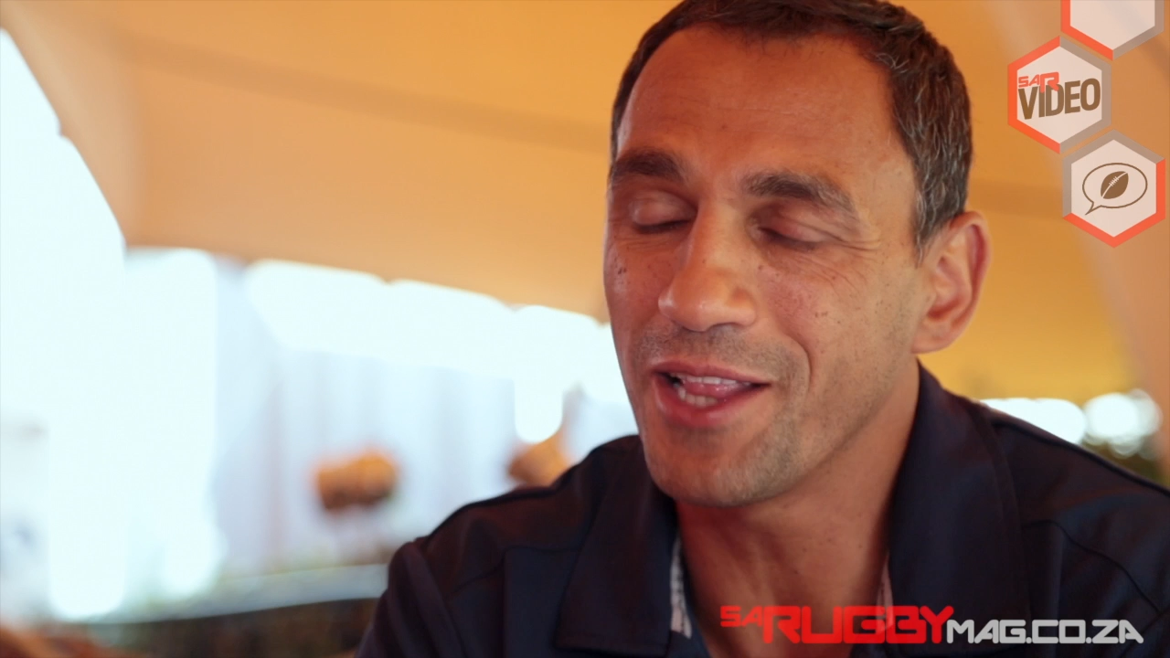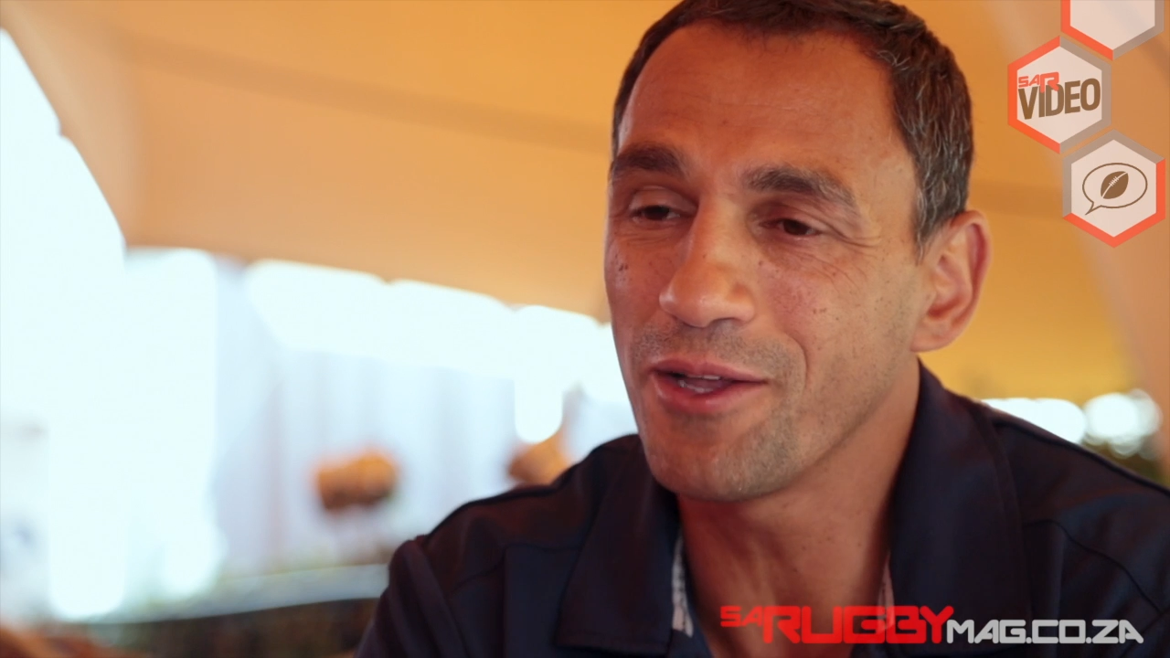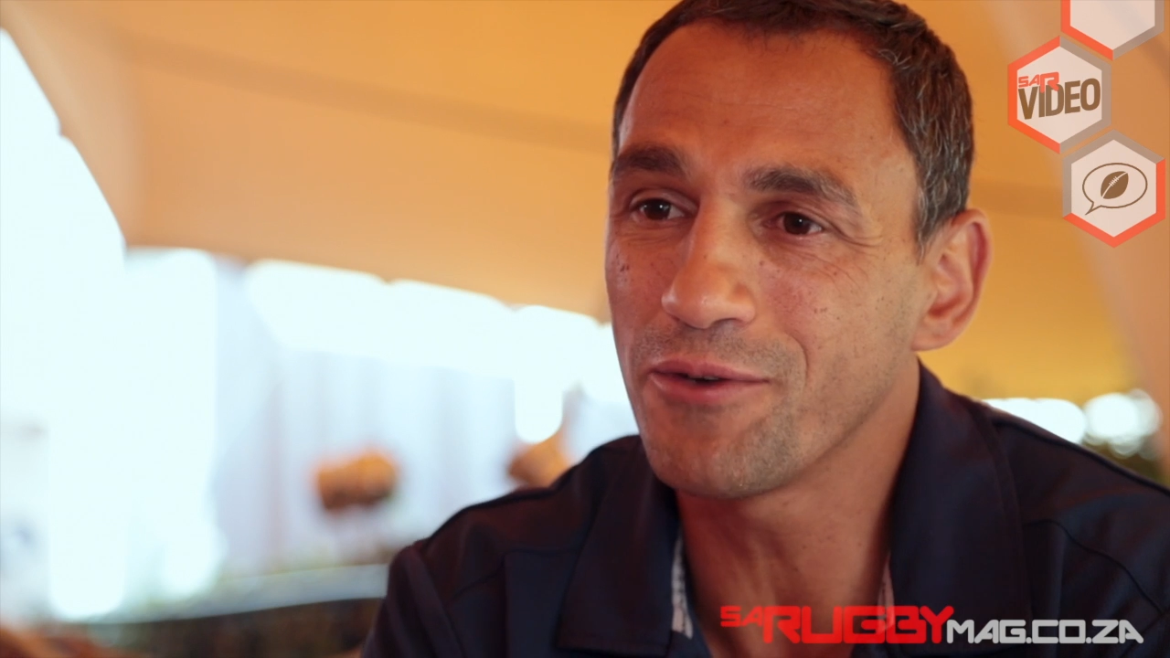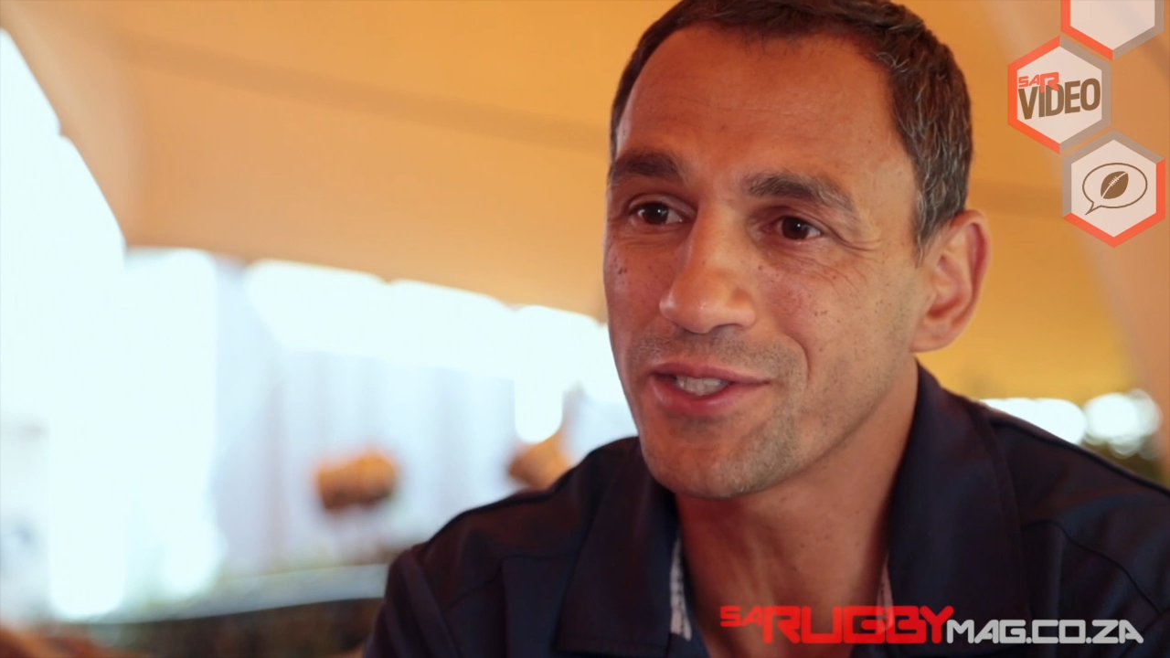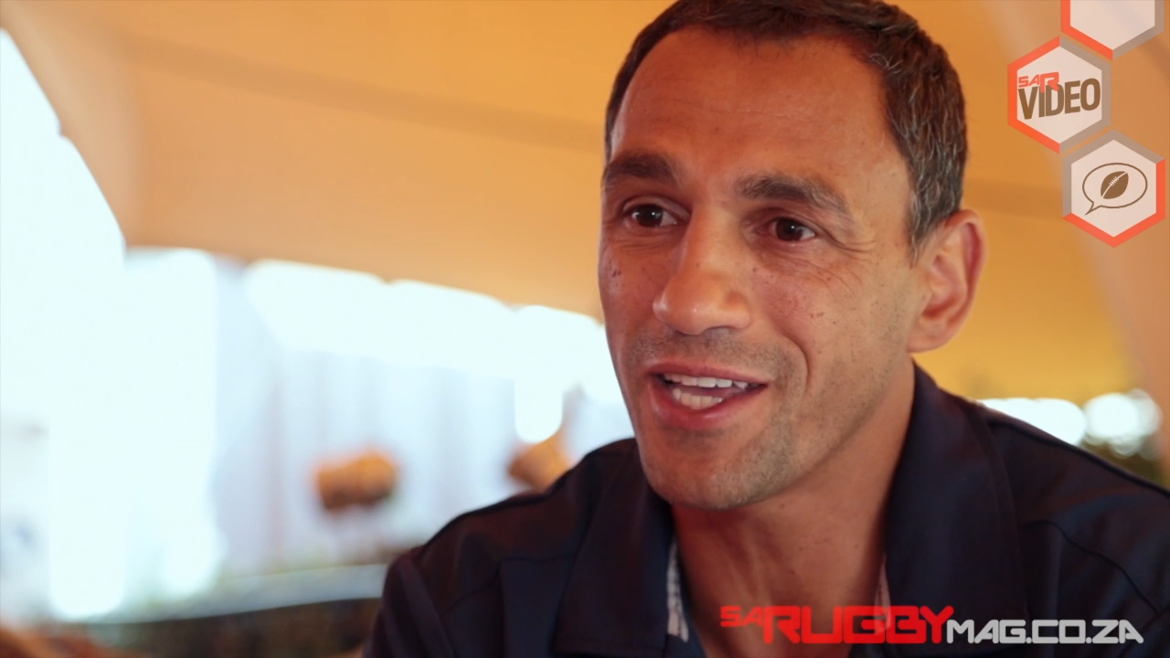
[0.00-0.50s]
I
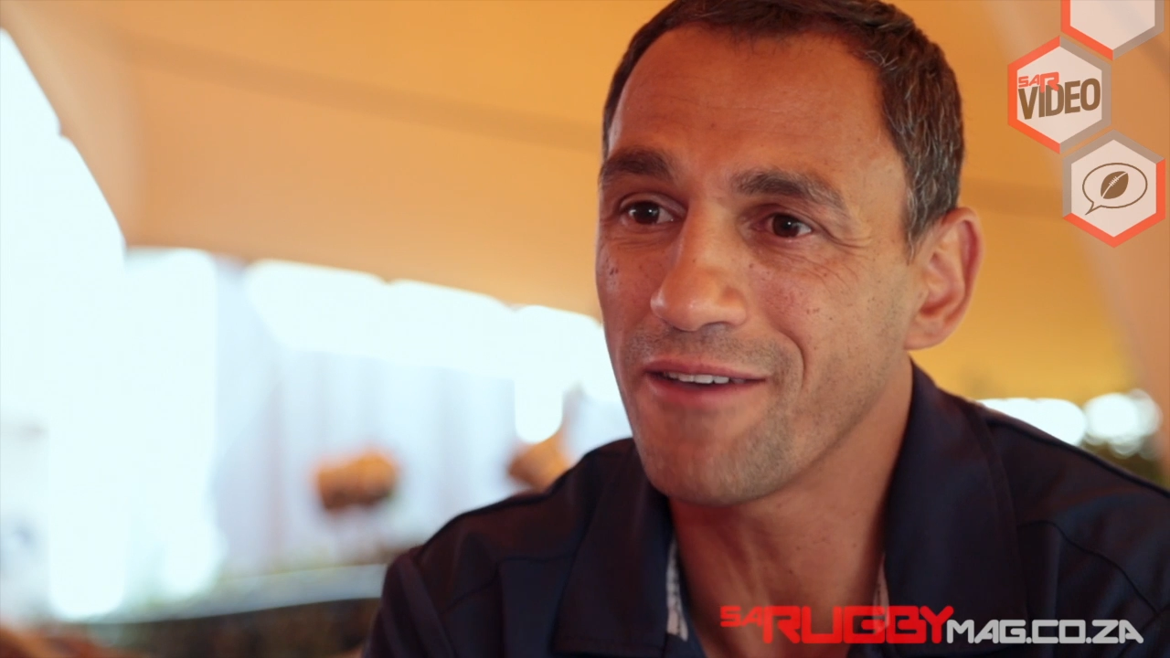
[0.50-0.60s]
look for South